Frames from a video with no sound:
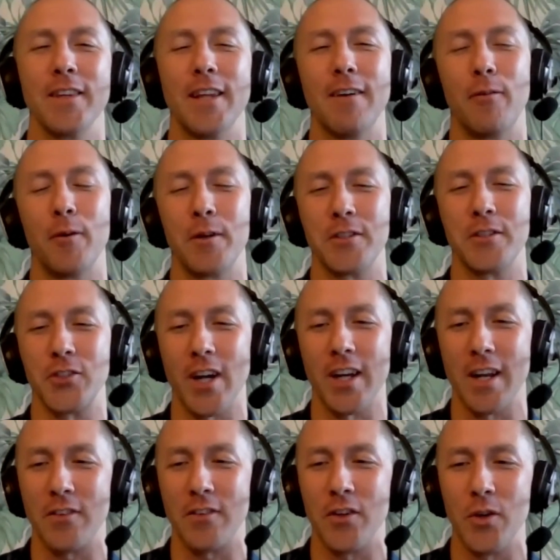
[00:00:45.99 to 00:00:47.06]
Love what you're
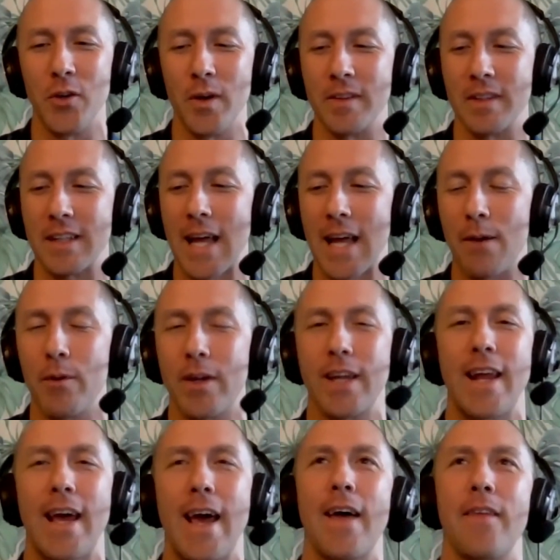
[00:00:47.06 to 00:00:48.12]
trying to do, and glad we
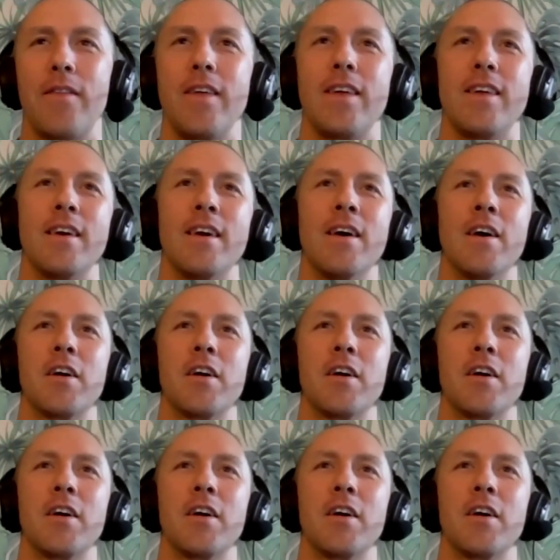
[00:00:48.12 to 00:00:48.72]
can add the